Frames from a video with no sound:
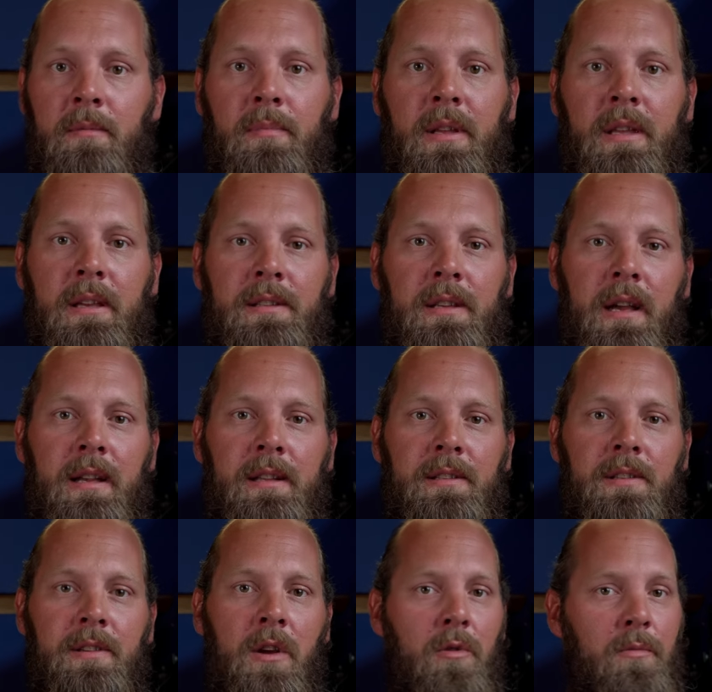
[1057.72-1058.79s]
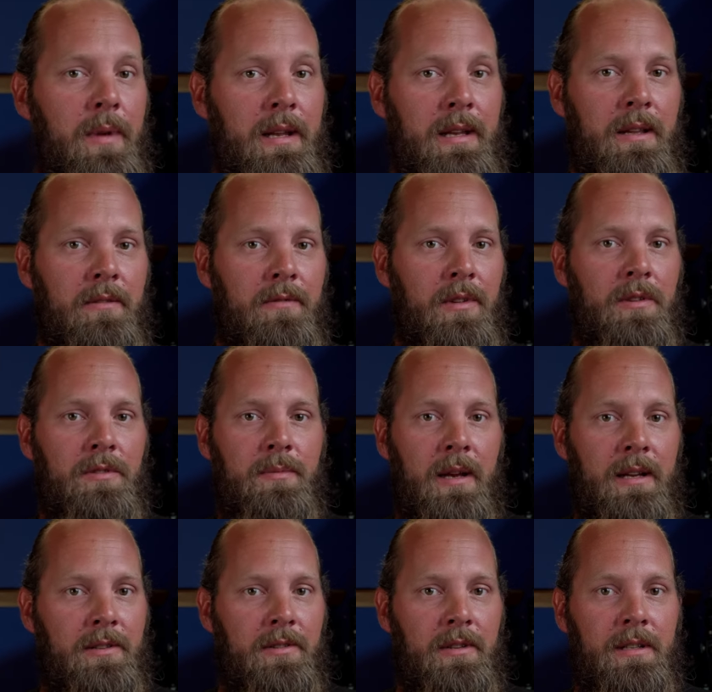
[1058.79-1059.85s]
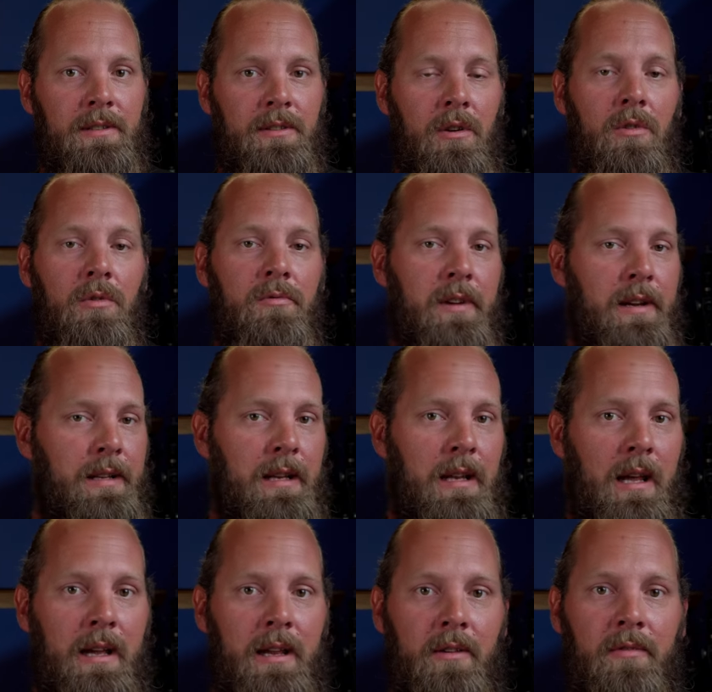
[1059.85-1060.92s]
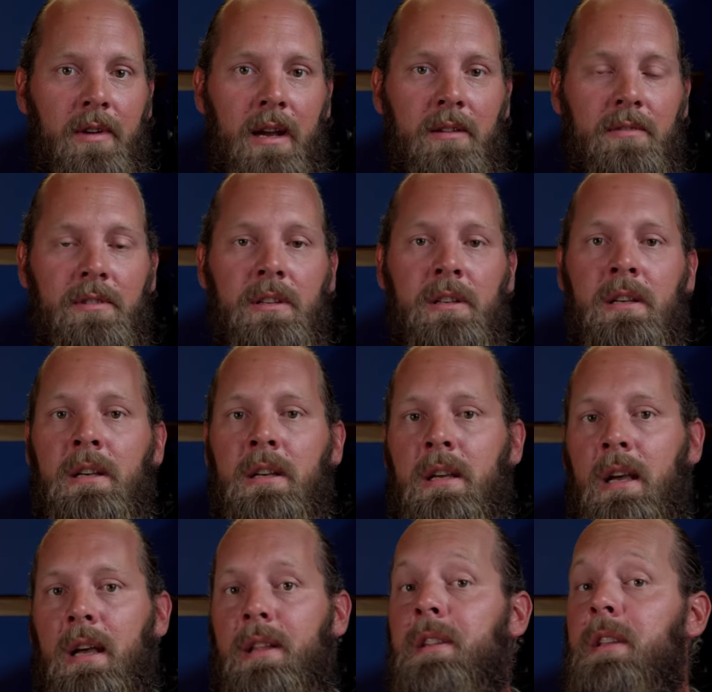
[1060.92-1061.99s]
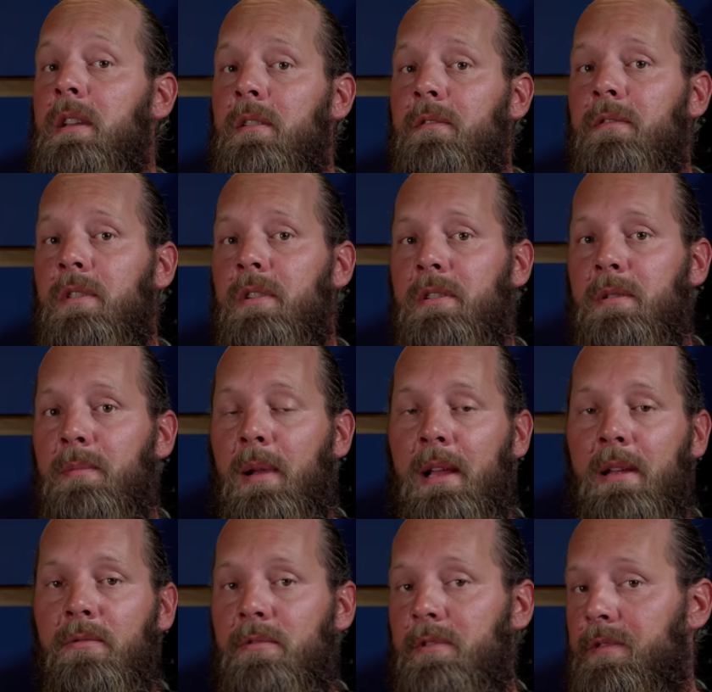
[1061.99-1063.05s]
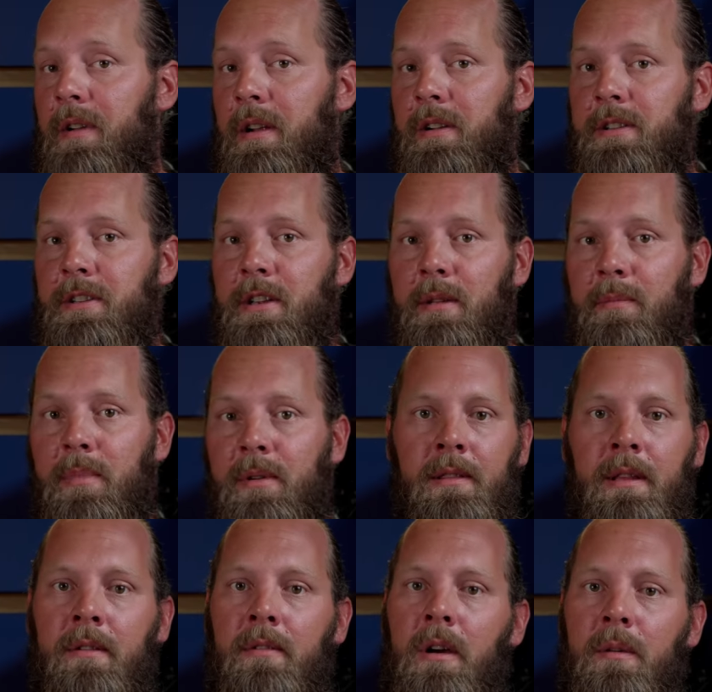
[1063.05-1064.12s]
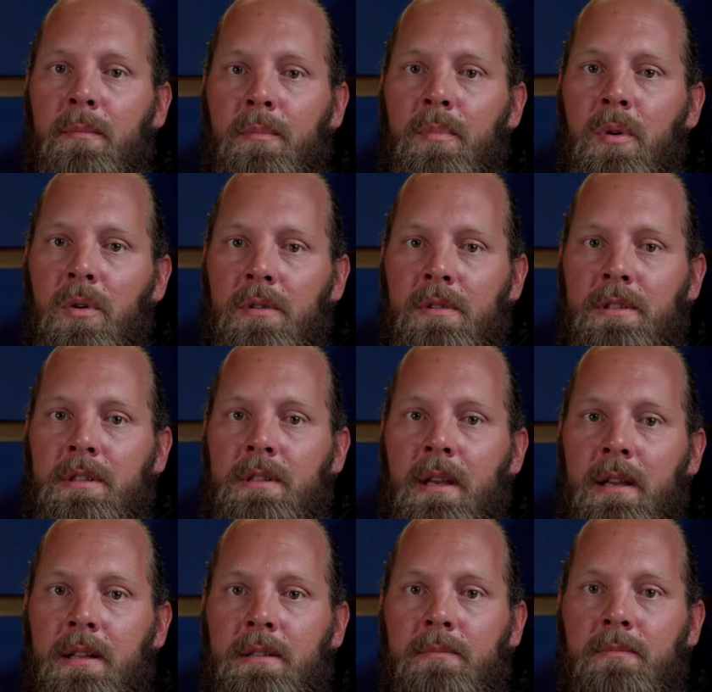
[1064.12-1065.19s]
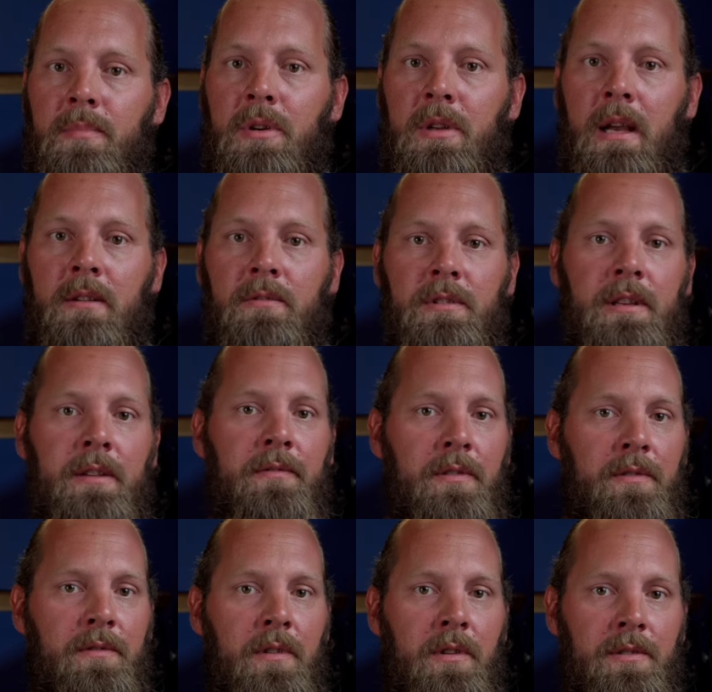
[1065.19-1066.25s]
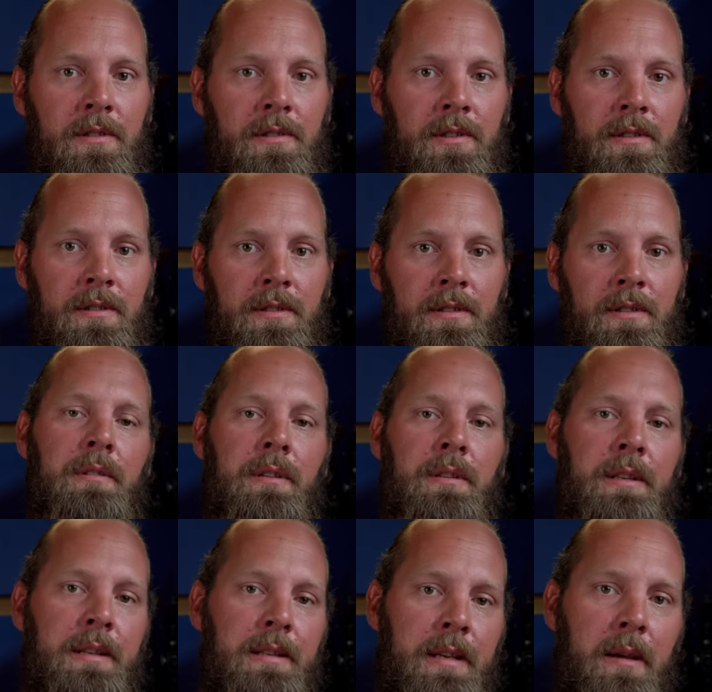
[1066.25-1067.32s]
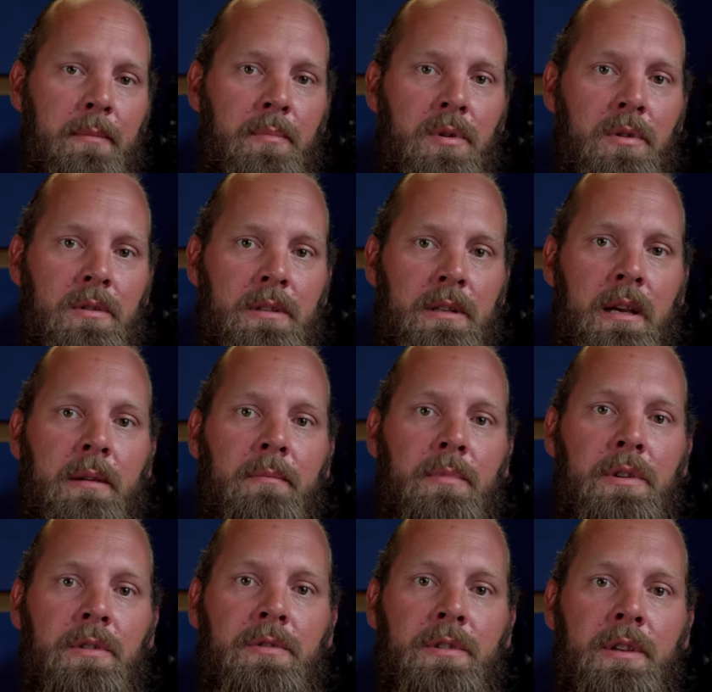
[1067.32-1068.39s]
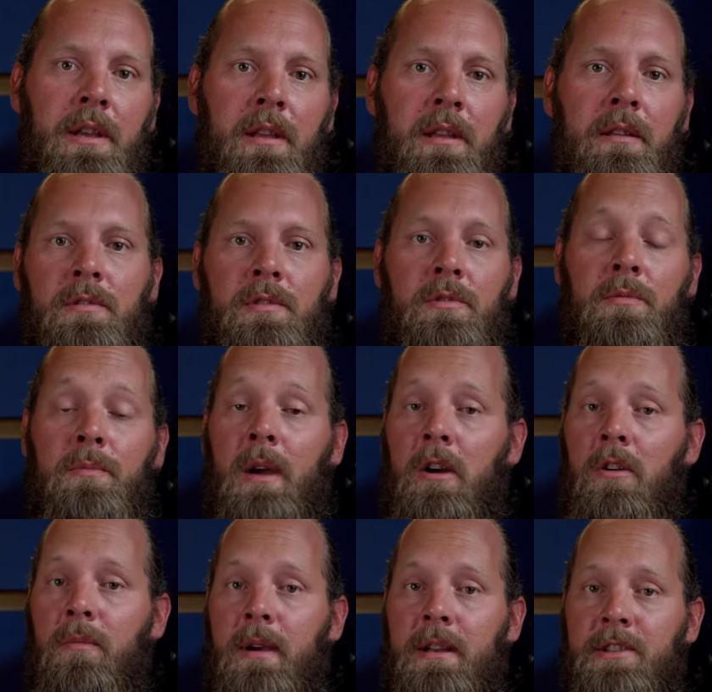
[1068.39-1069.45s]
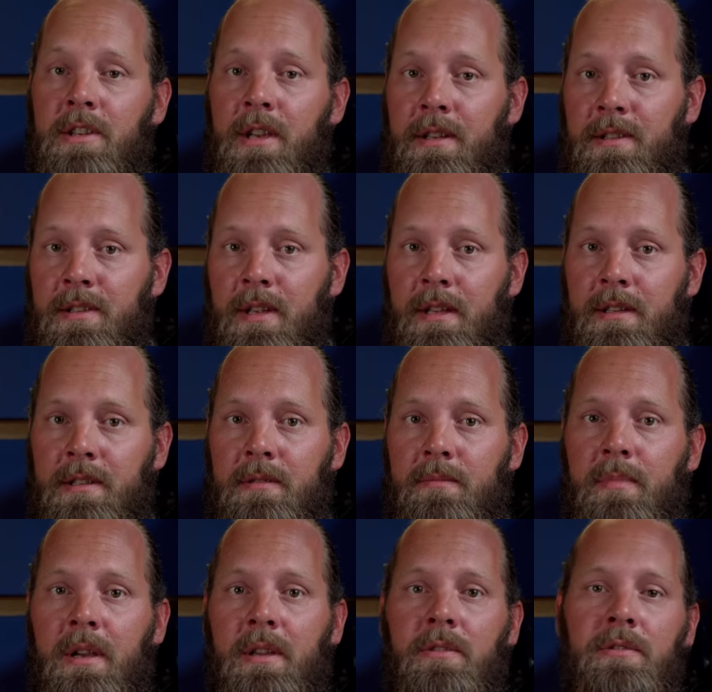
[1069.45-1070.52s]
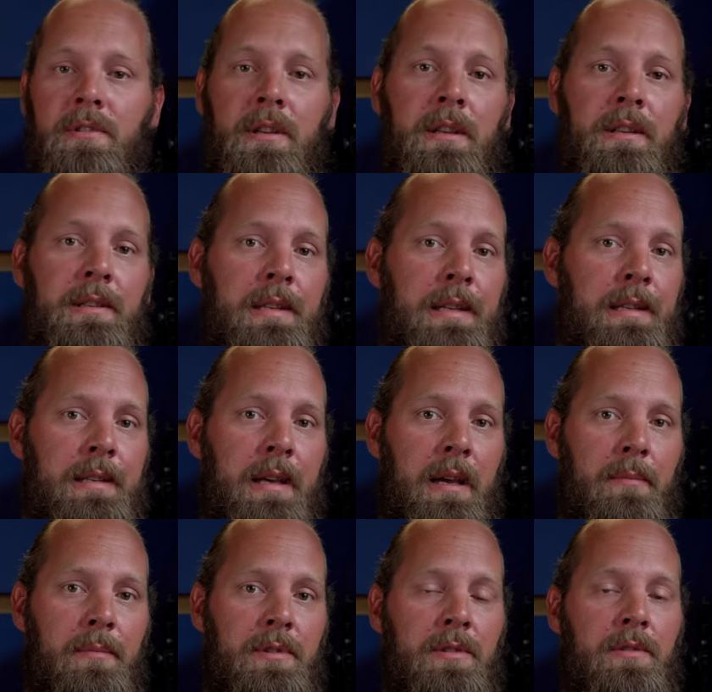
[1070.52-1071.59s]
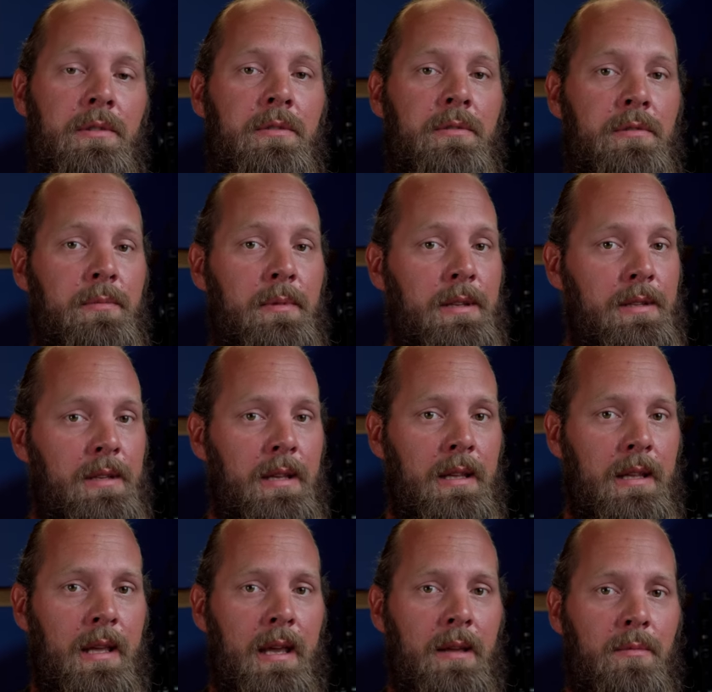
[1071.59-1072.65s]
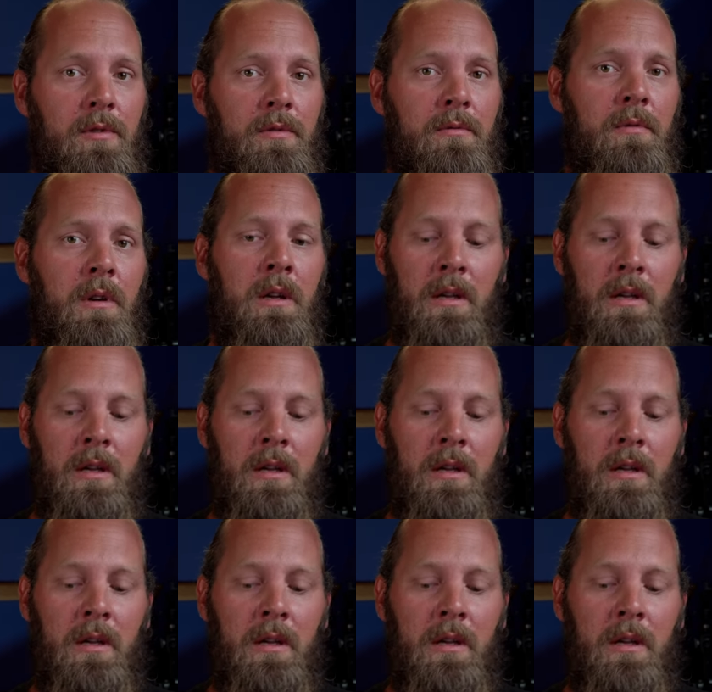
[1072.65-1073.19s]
because I had so many of those batteries already lying around and the converter plate was very cheap. There are ports that put out different voltages. The D-tap port I'm using to power my GH6 by using a D-tap to USB-C cable